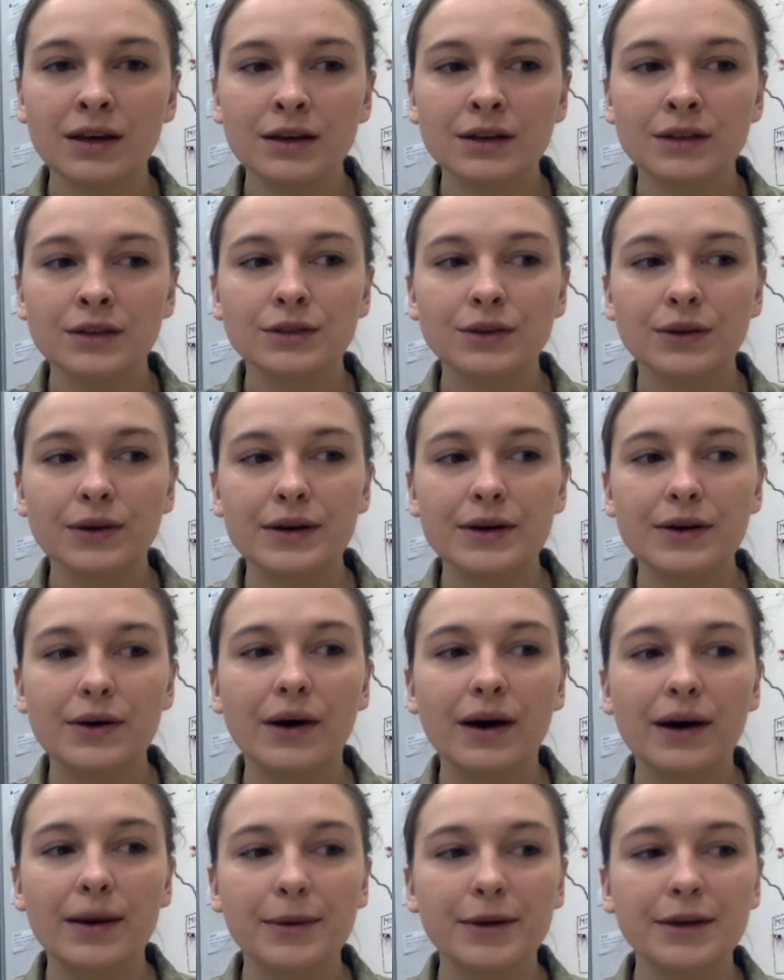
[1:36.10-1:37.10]
So I know
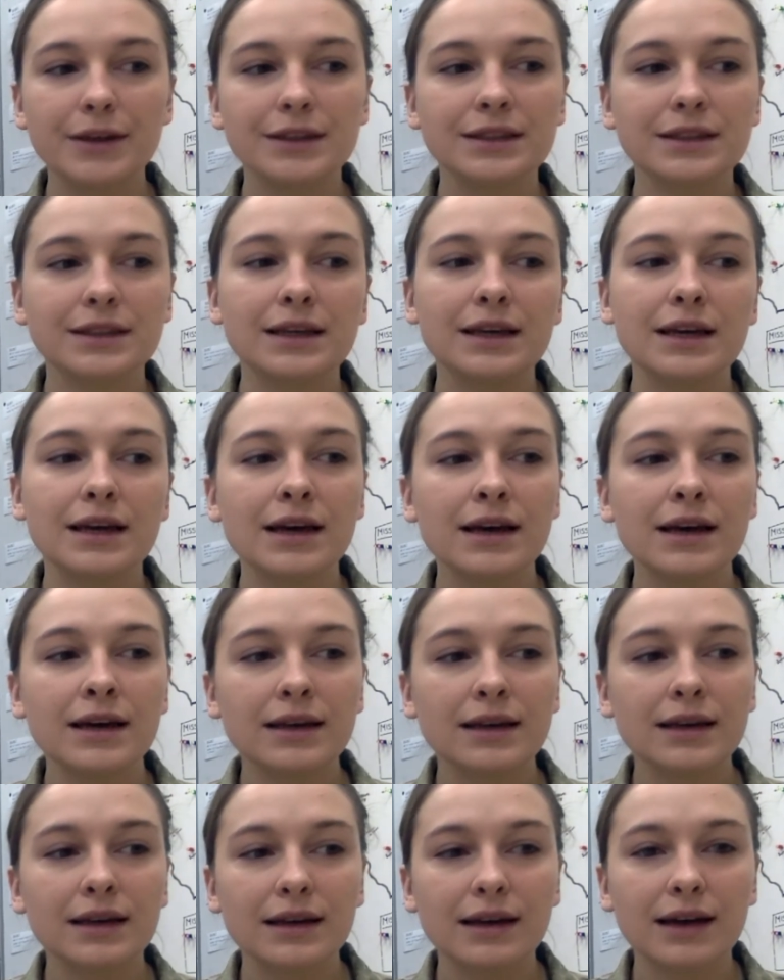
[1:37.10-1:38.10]
I personally
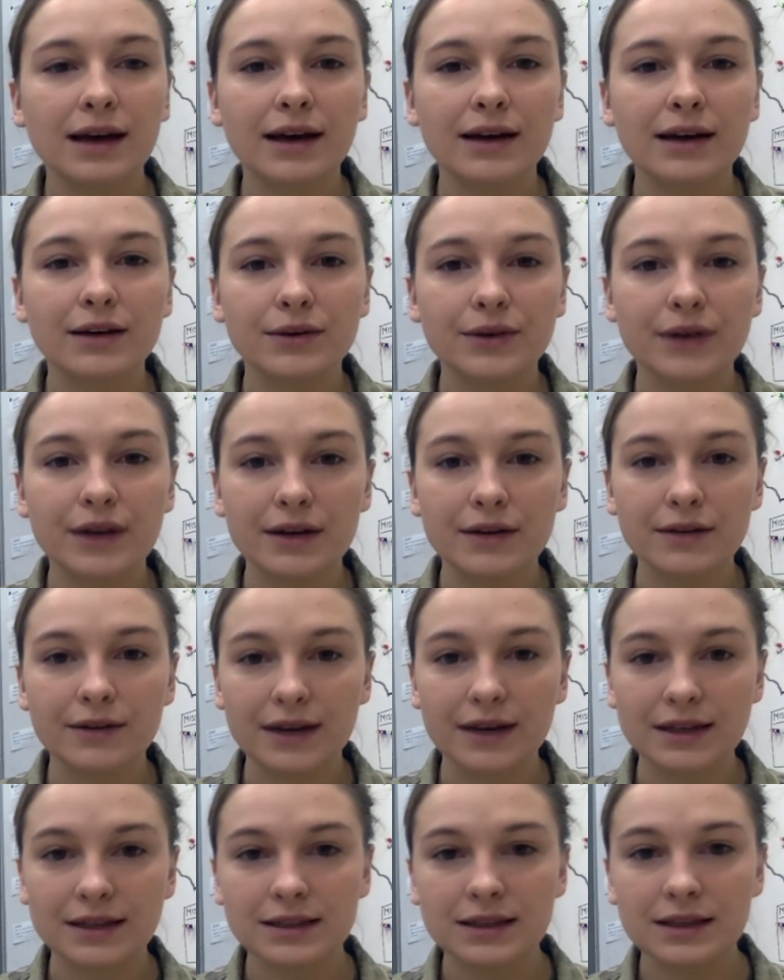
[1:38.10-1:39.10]
cannot create a
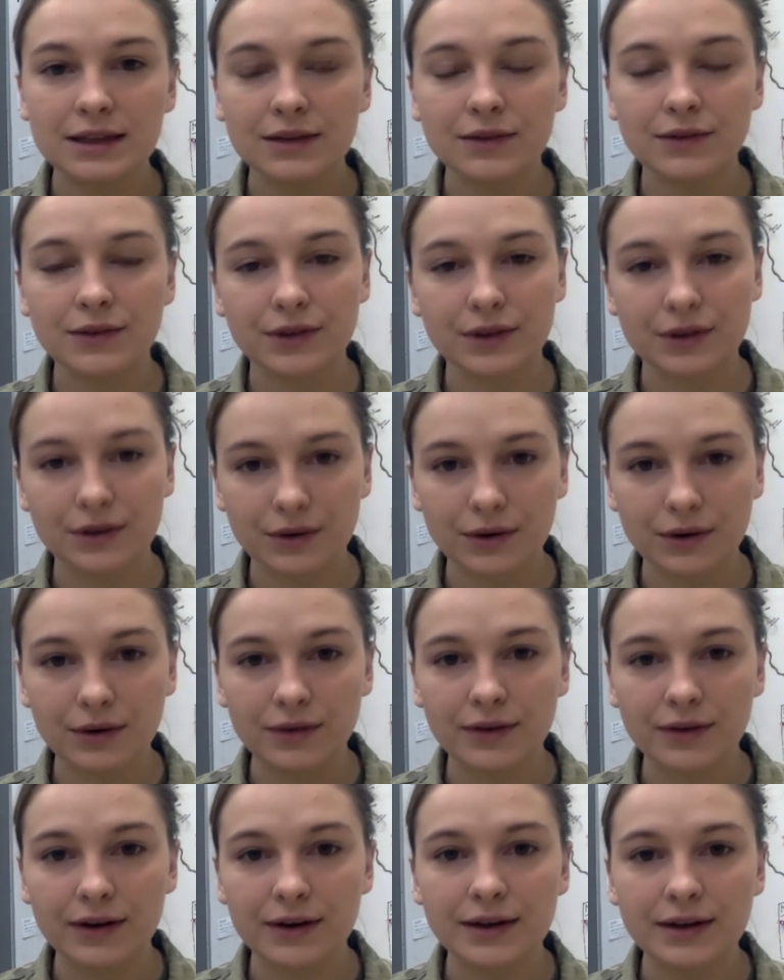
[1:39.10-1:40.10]
vaccine for the
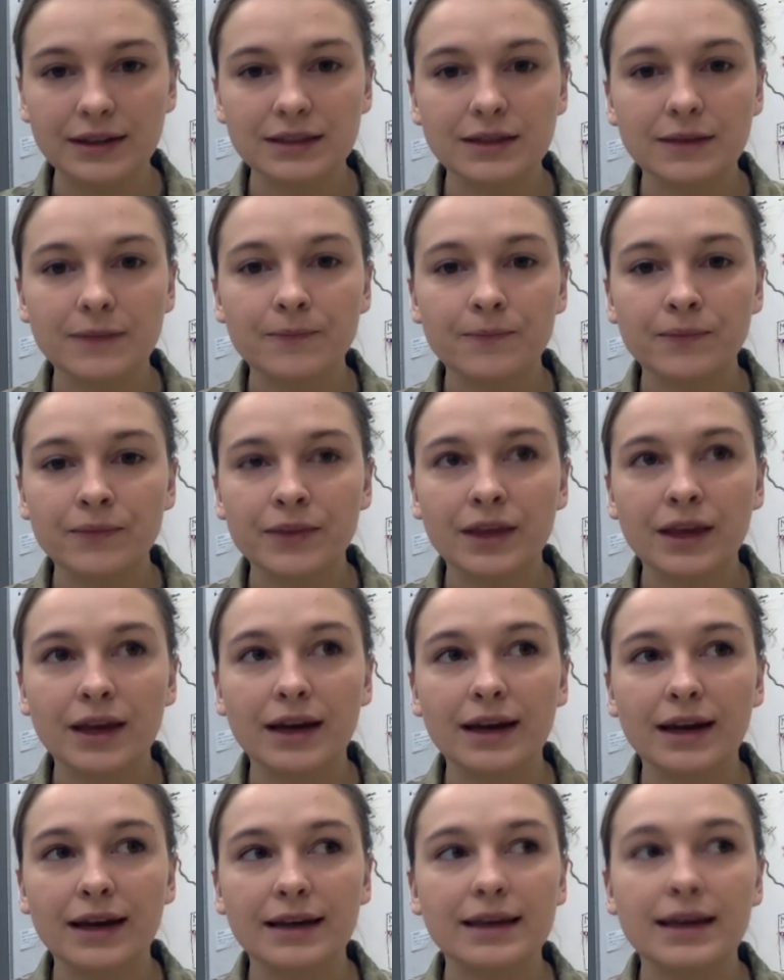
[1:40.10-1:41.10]
coronavirus,
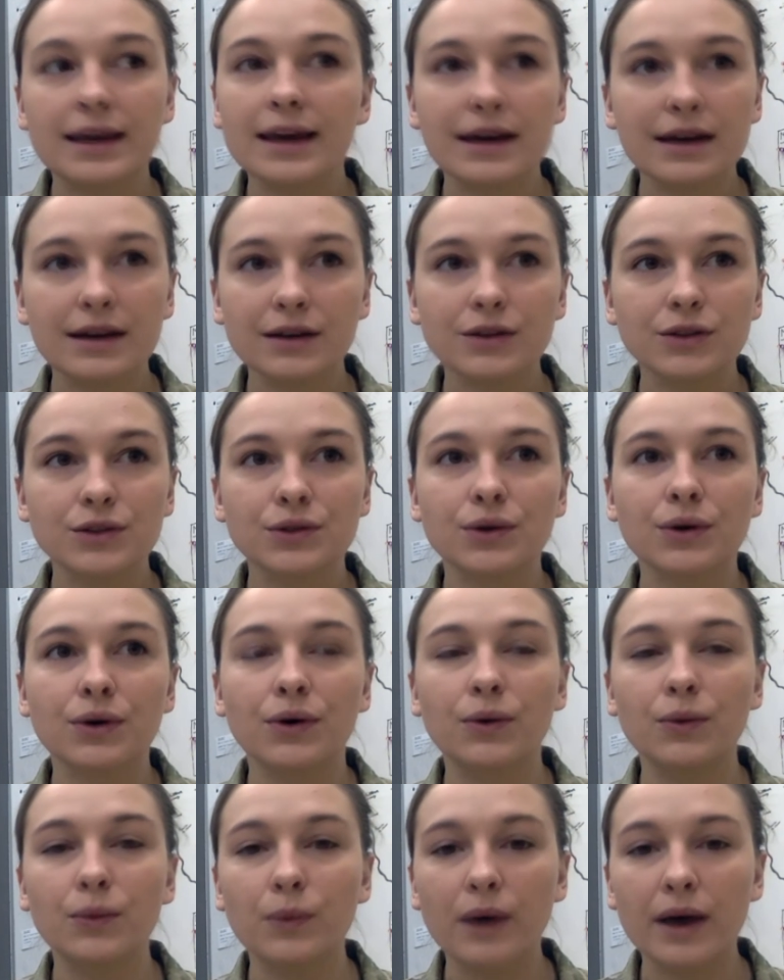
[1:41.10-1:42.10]
and I can't
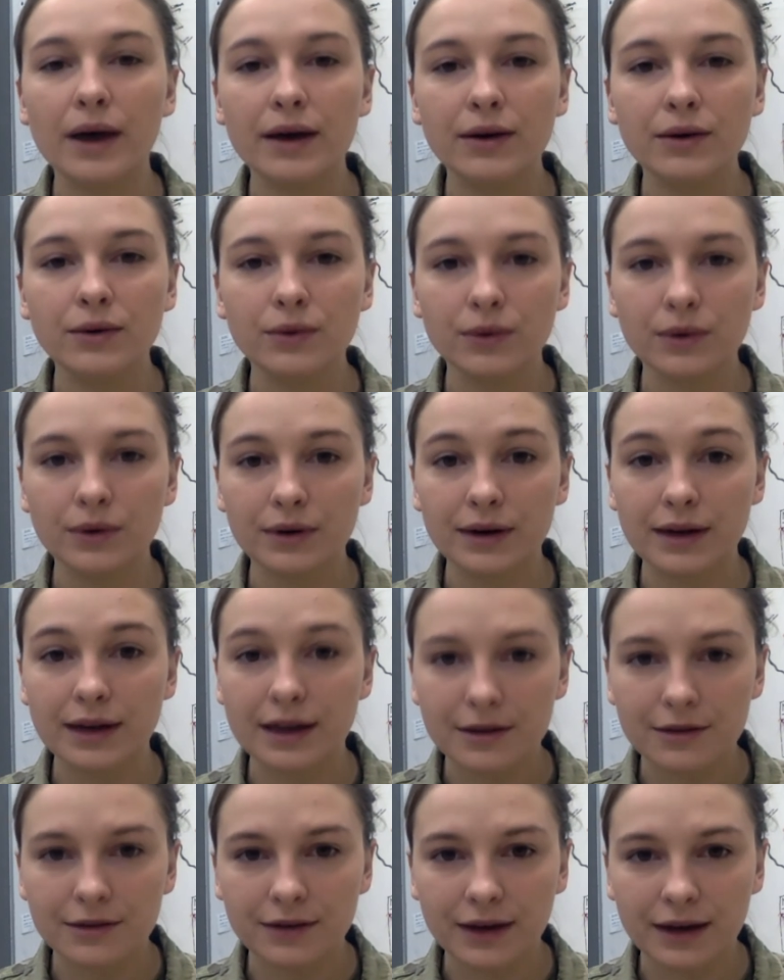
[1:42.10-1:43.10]
control when or
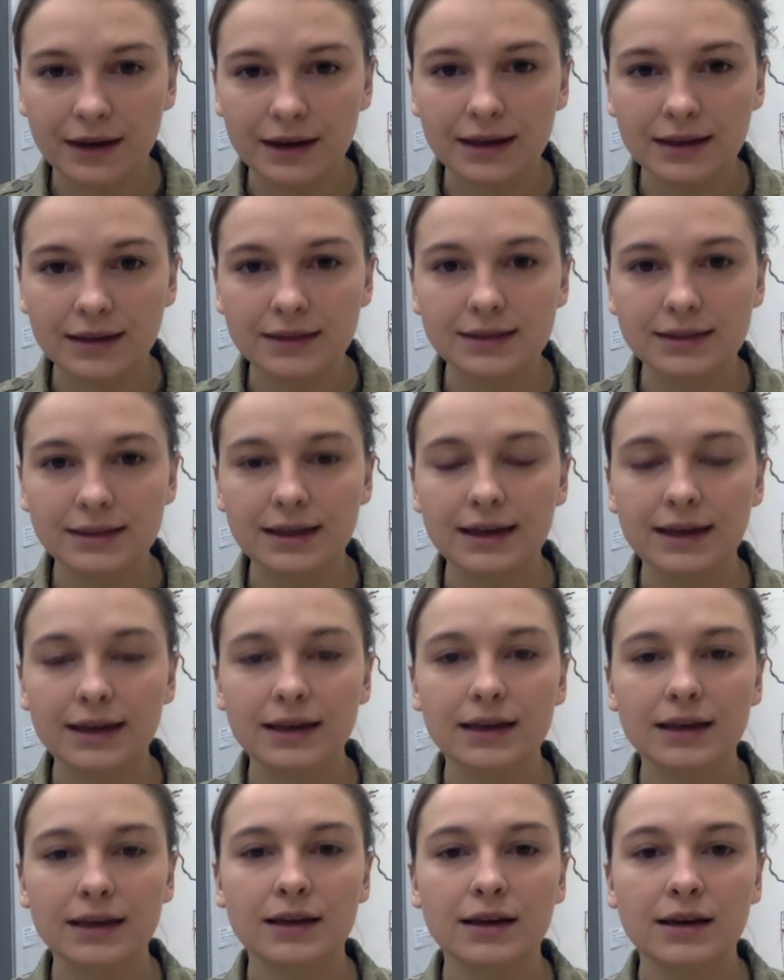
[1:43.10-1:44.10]
if I get
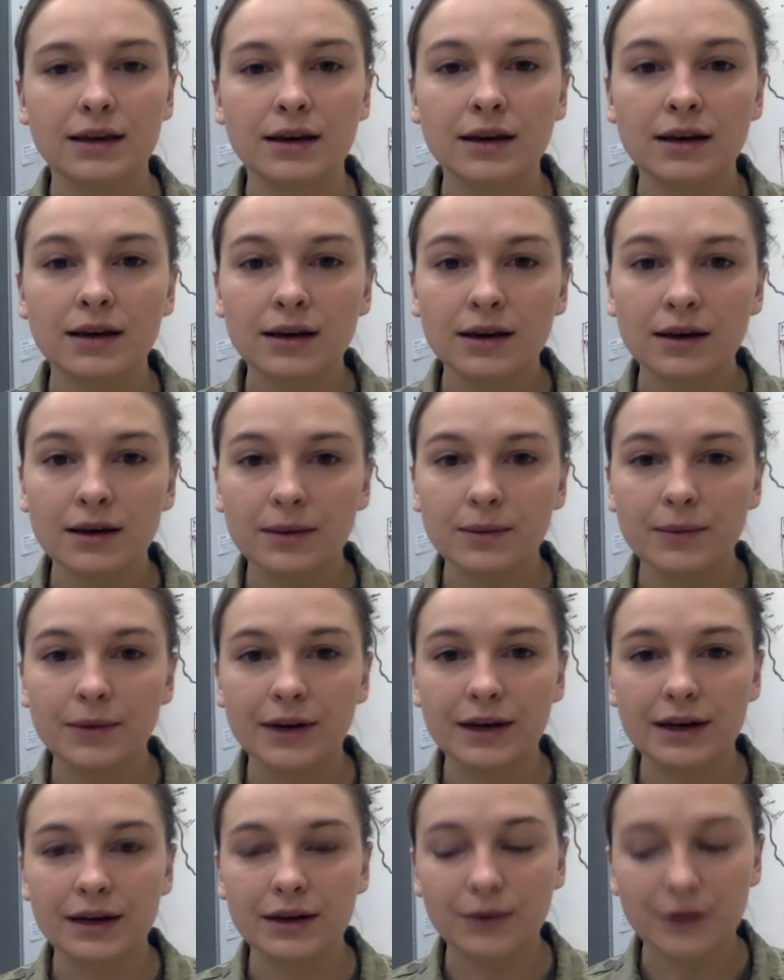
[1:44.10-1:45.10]
sick, but
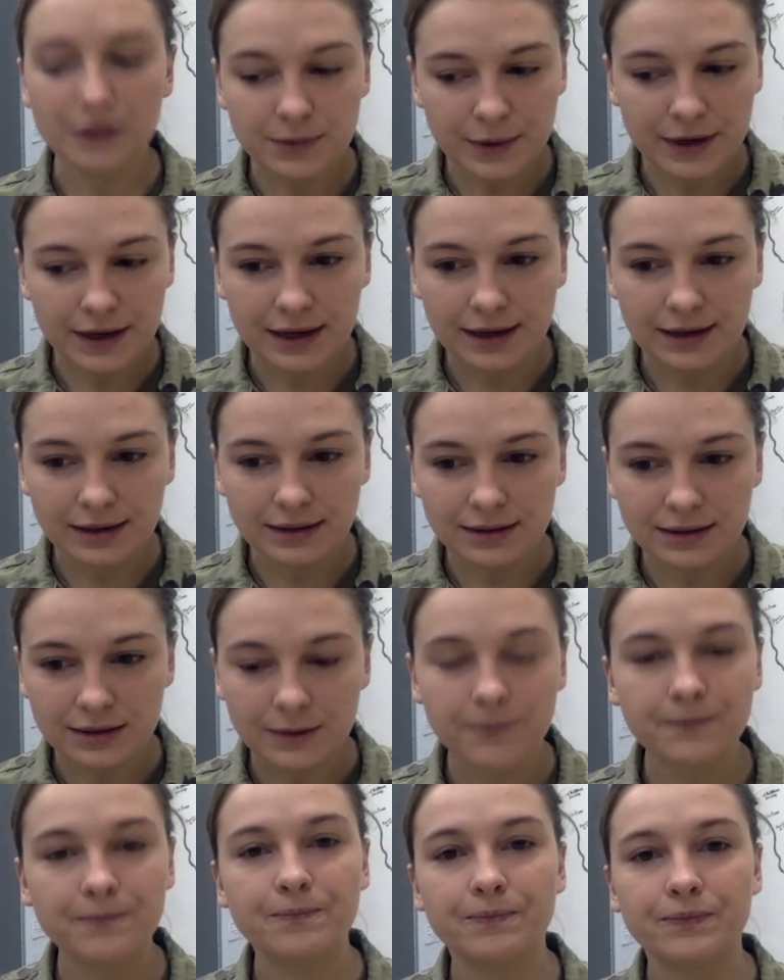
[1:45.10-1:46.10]
I can wash my hands
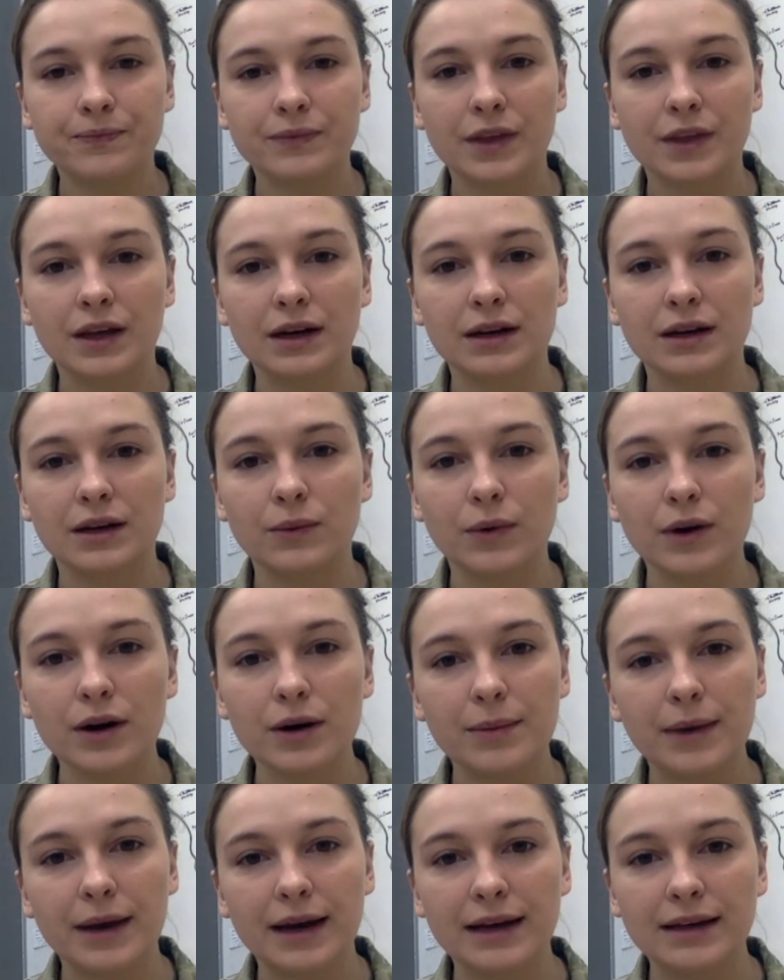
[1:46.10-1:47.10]
and I can wear a
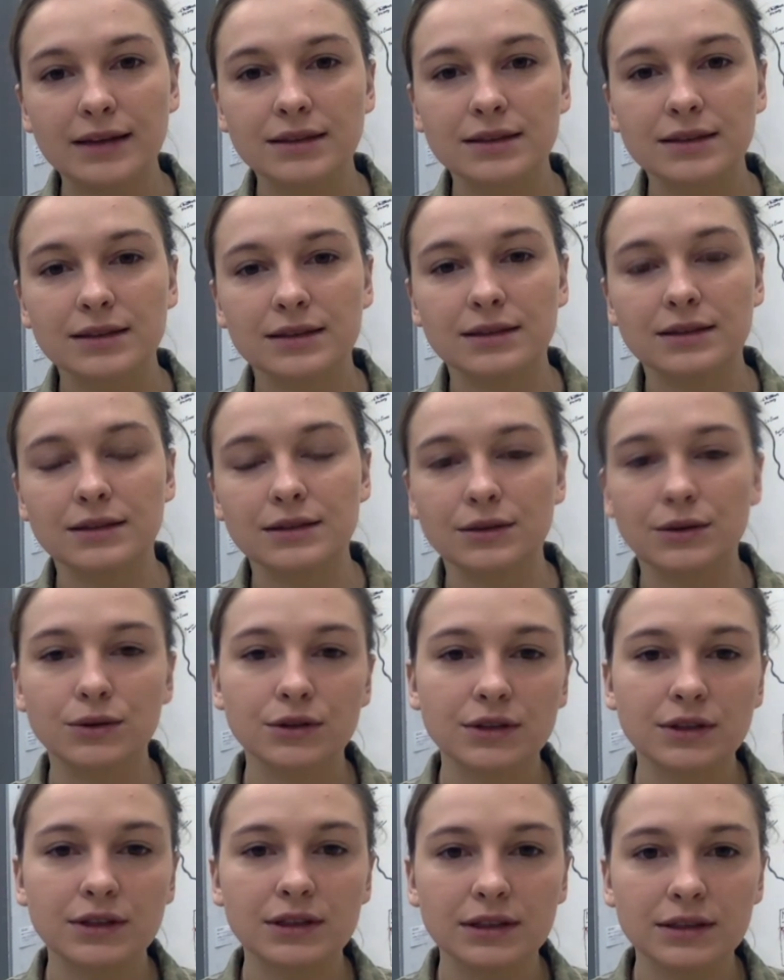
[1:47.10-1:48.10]
mask and
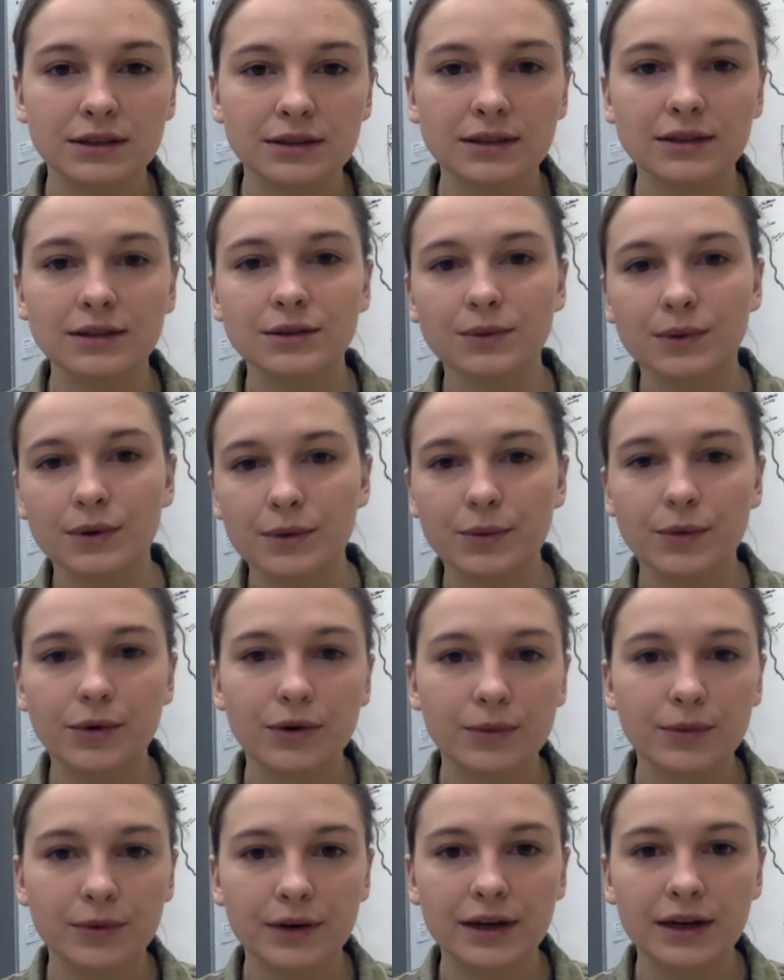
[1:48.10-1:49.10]
socially distance when
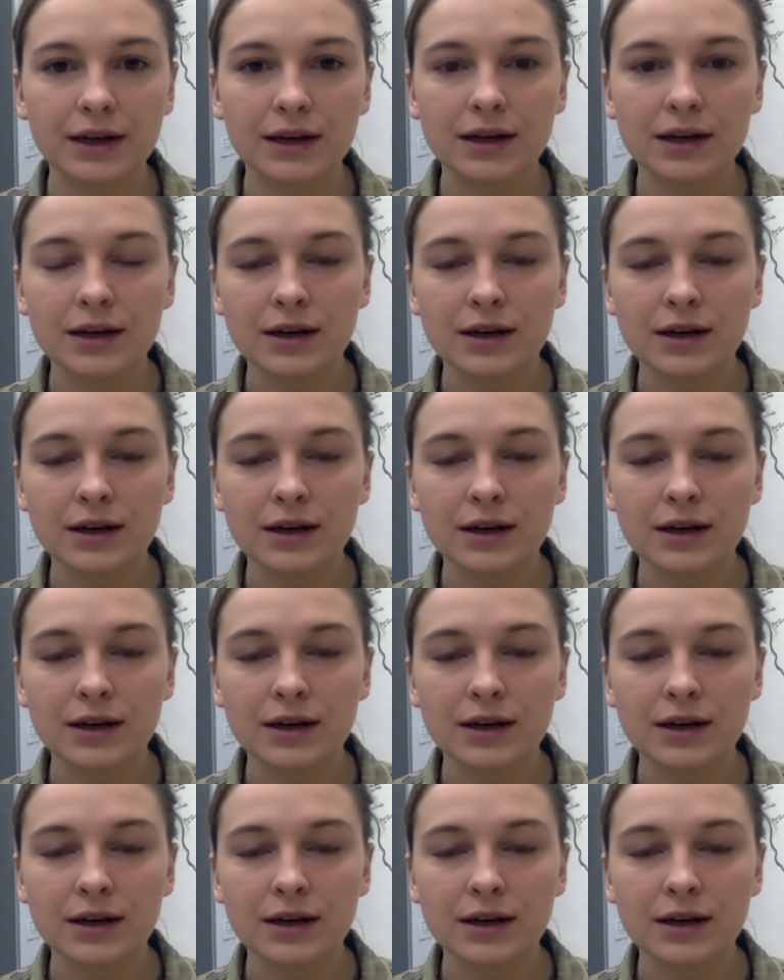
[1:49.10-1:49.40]
appropriate